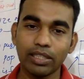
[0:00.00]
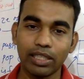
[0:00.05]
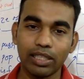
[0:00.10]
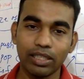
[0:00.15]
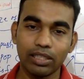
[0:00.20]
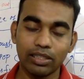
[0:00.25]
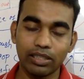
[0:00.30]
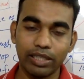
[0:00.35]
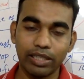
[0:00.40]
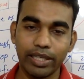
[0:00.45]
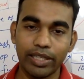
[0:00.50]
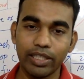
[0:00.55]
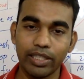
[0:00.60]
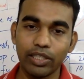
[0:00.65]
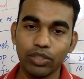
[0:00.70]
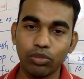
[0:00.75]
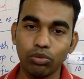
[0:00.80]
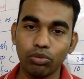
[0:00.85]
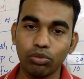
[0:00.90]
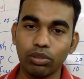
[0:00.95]
then n
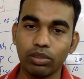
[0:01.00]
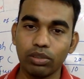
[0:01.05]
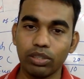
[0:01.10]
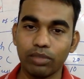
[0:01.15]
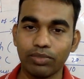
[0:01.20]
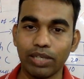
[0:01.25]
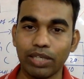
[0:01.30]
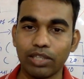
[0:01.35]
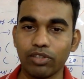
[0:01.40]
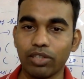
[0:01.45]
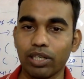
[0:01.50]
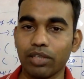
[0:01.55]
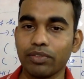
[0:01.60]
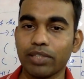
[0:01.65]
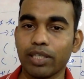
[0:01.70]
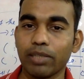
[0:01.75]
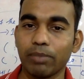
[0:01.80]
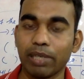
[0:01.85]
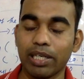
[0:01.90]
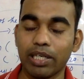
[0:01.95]
into factorial of
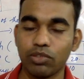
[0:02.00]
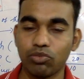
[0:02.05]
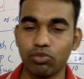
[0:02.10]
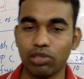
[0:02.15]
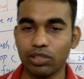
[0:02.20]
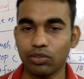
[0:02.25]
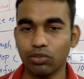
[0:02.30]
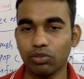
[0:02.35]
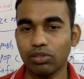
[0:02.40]
n minus 1.